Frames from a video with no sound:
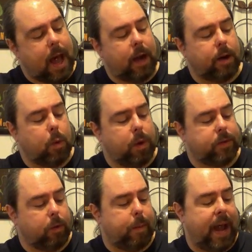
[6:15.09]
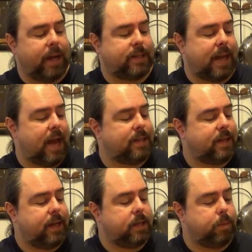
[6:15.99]
I don't know what their batch
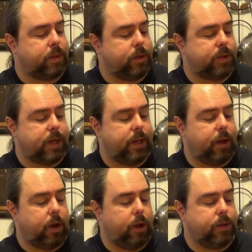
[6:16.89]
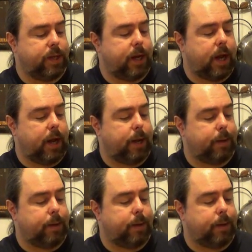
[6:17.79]
size is, but they say they're using